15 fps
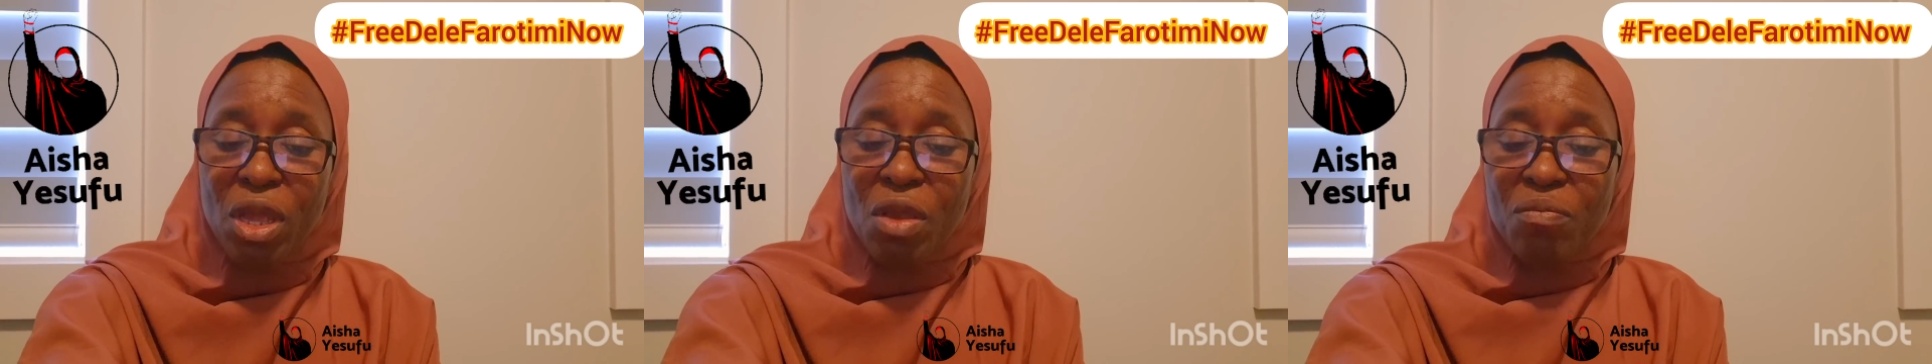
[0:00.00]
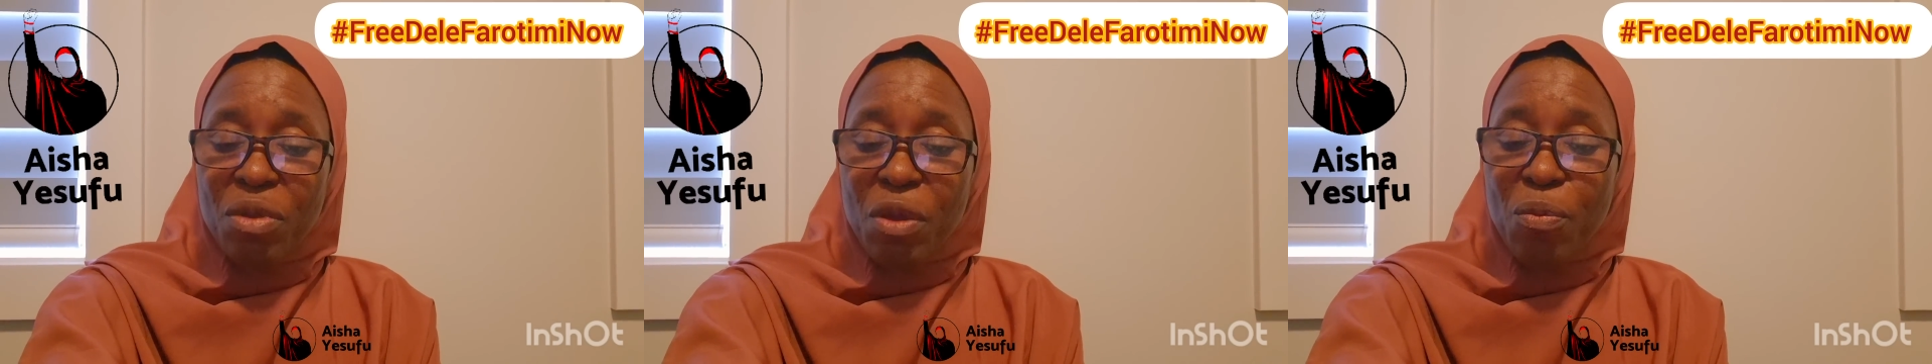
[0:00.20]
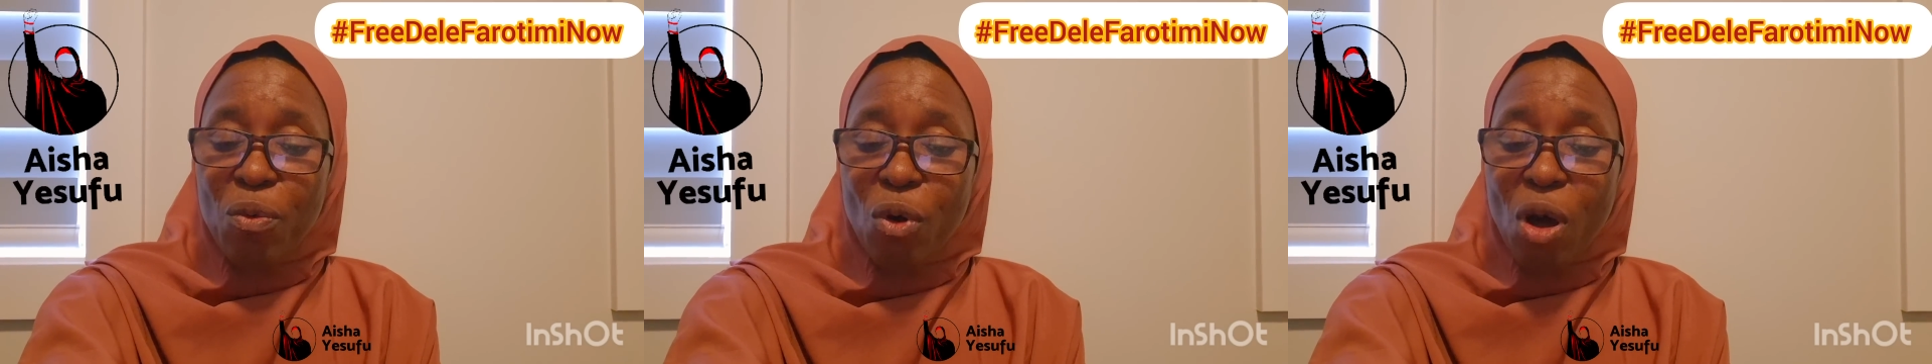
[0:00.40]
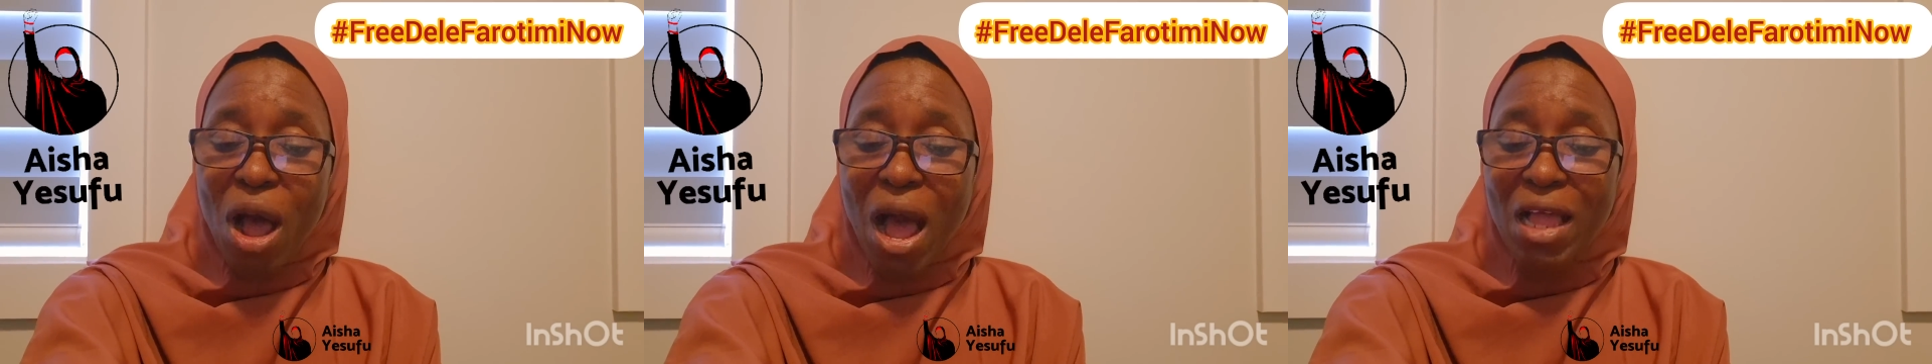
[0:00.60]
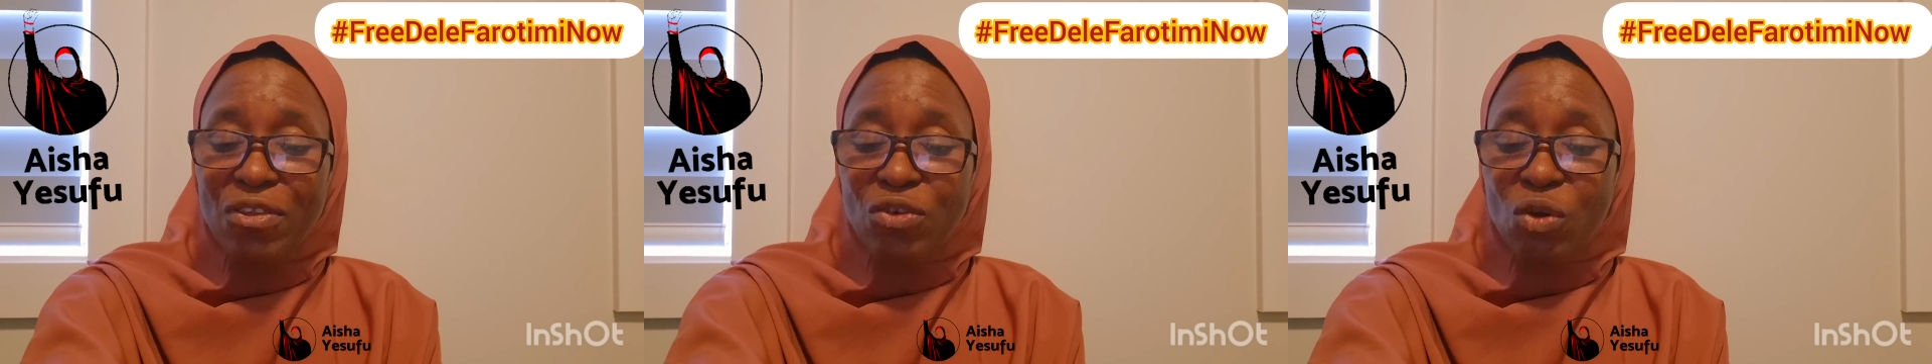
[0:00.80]
People
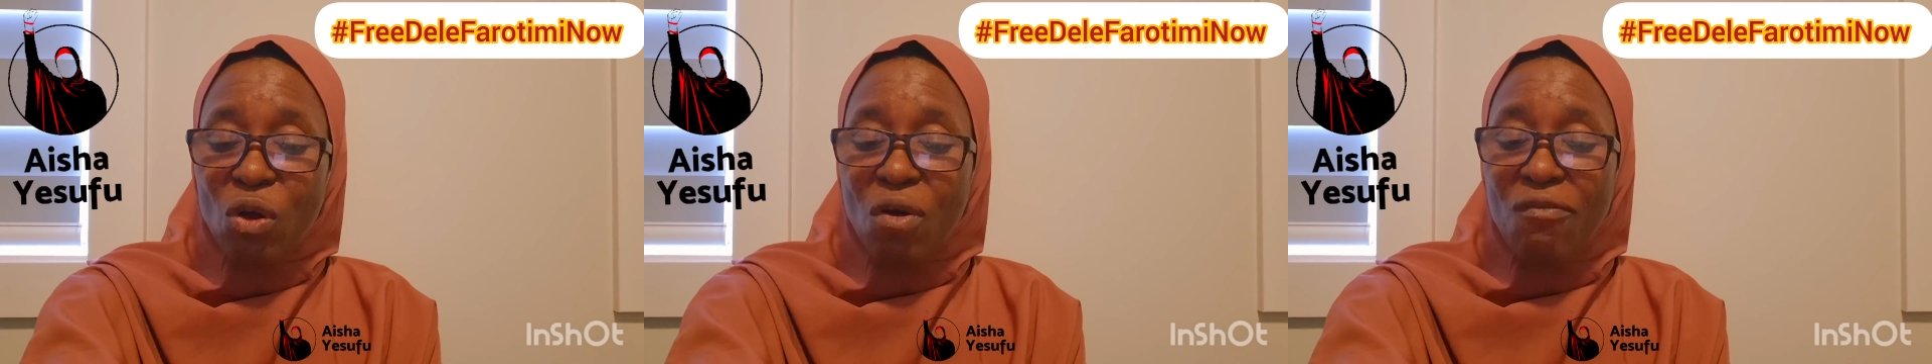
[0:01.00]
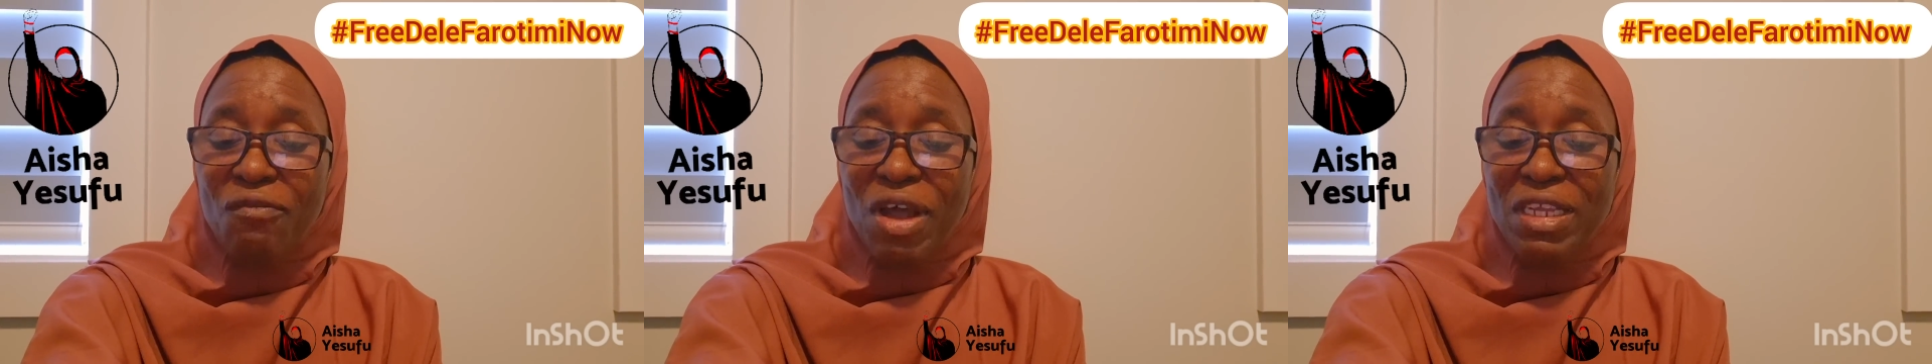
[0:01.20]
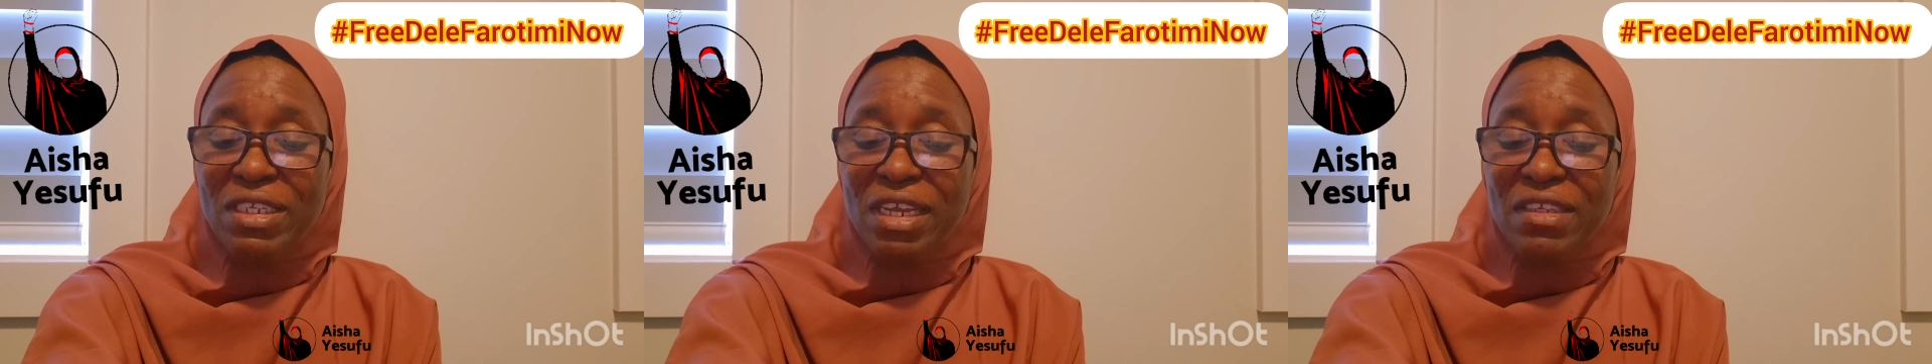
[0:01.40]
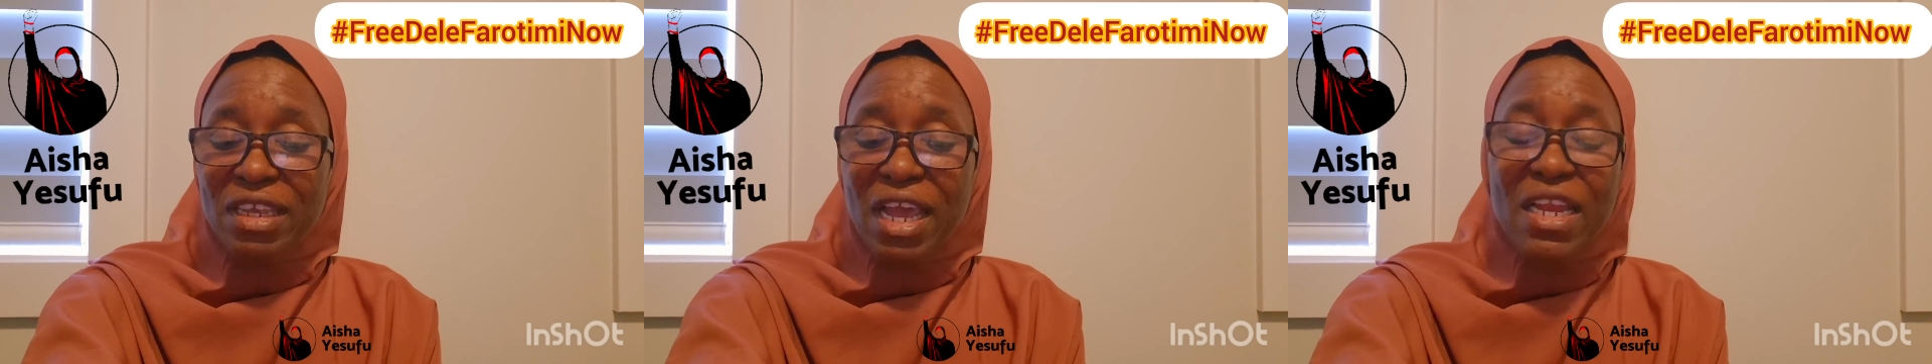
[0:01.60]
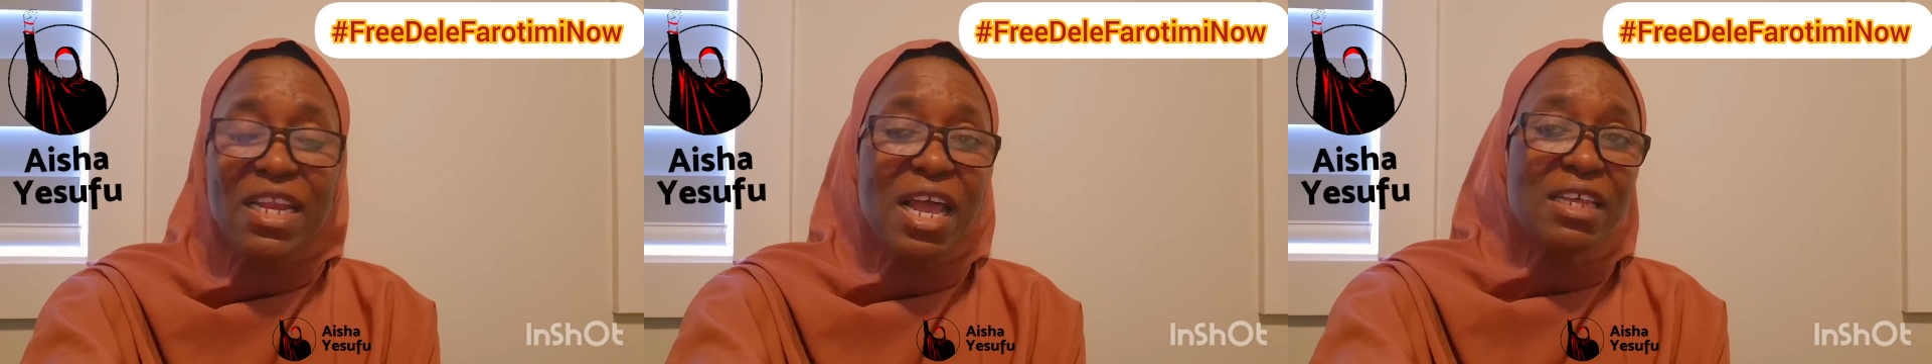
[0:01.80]
are to converge as
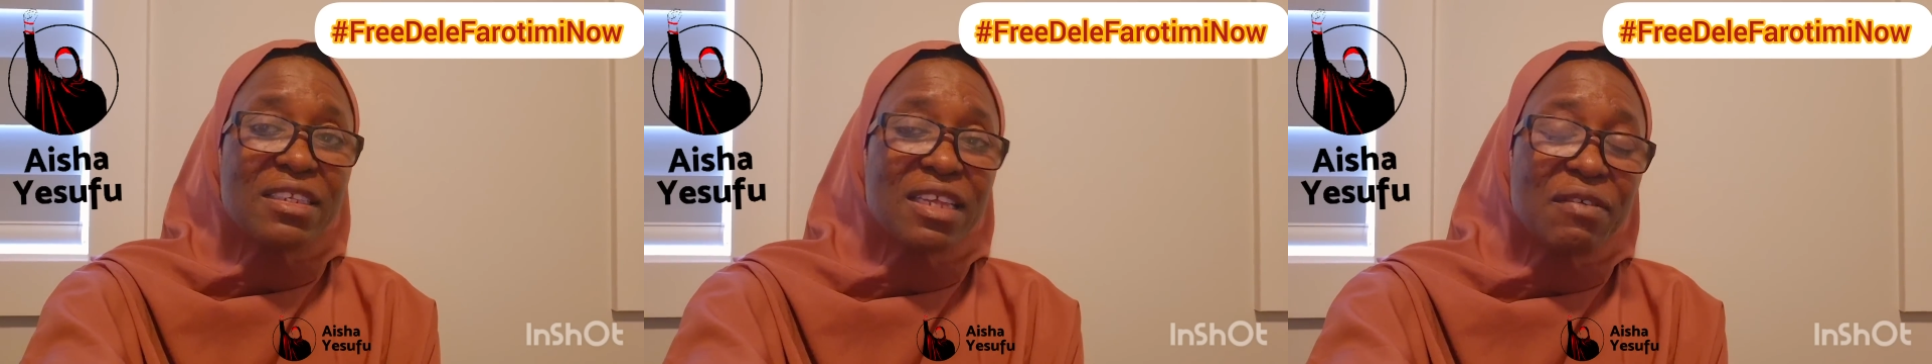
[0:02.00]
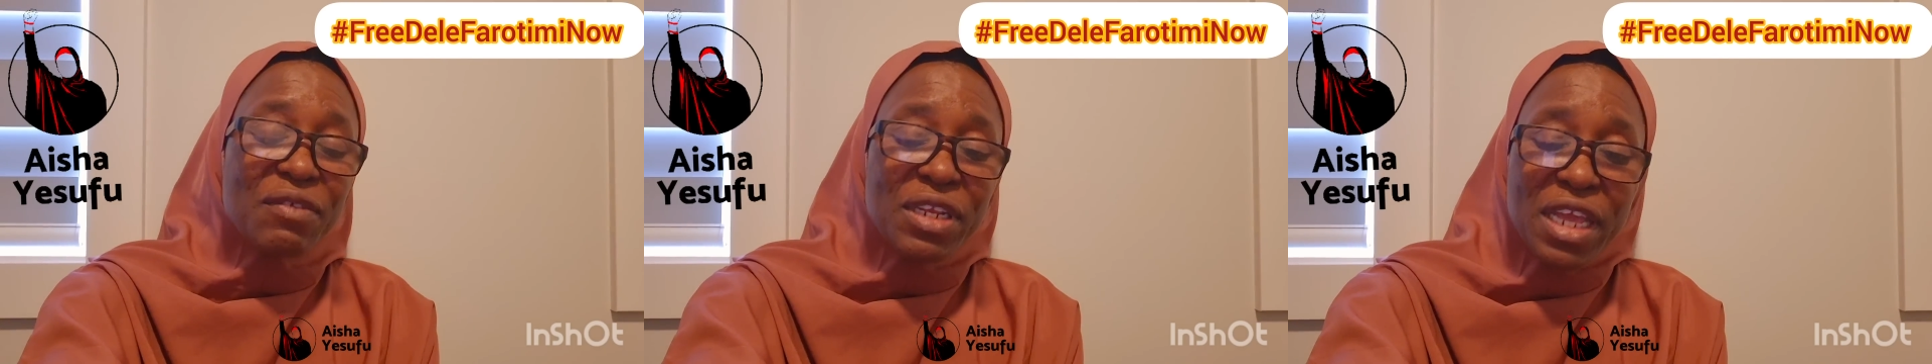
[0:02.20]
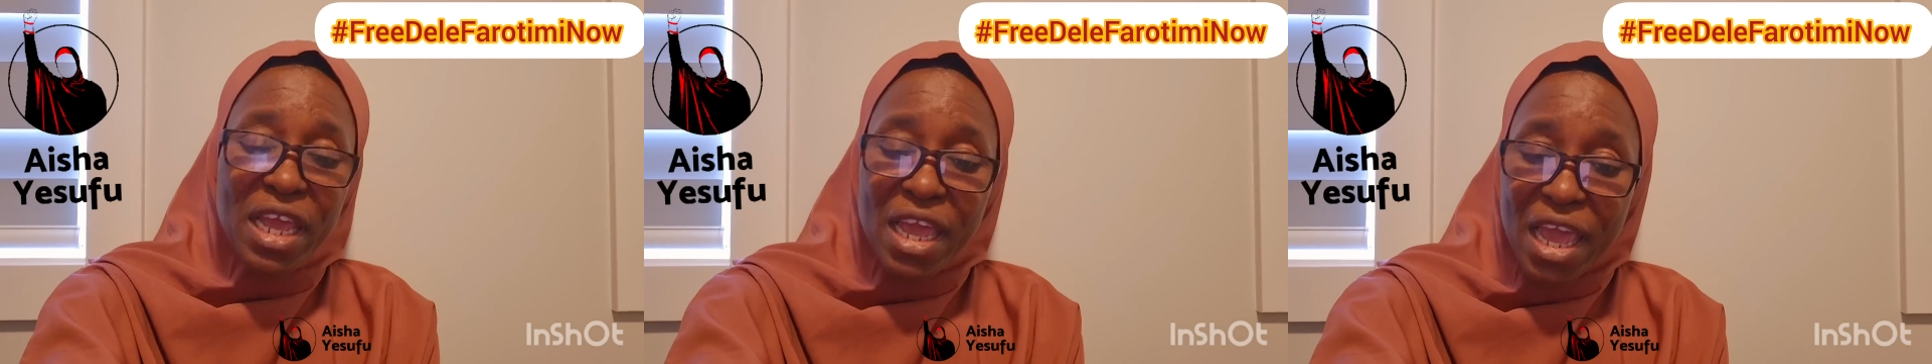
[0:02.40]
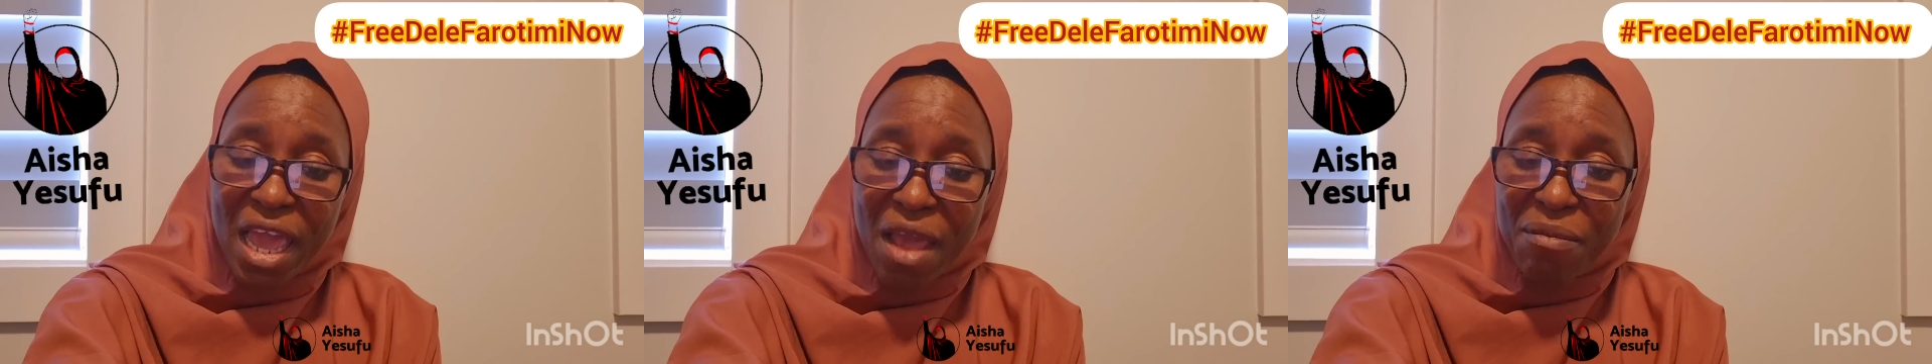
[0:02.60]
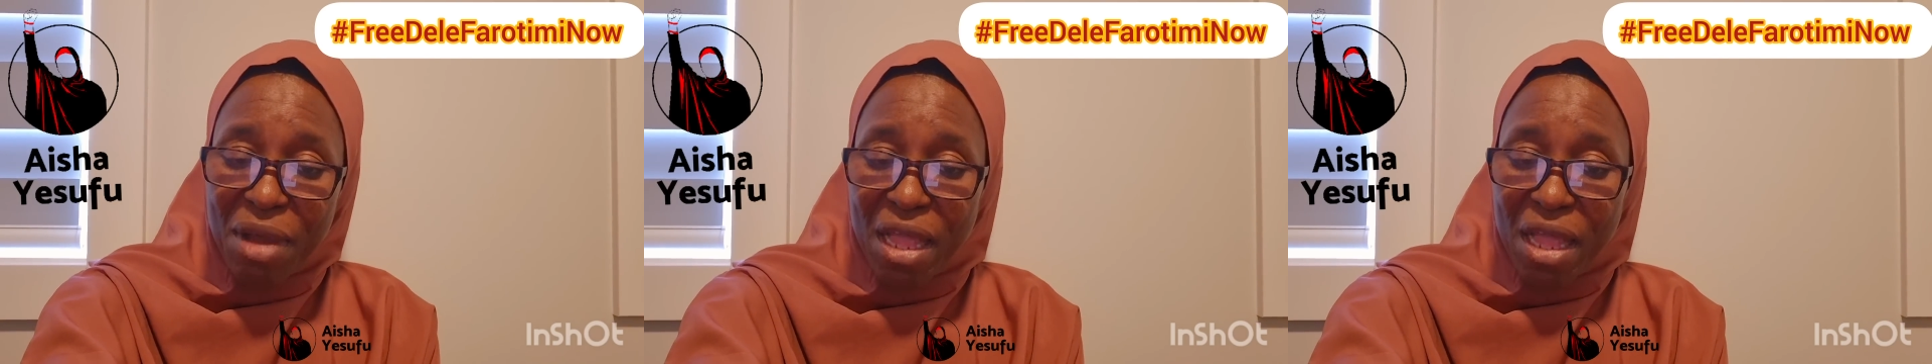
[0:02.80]
early as 7 a.m.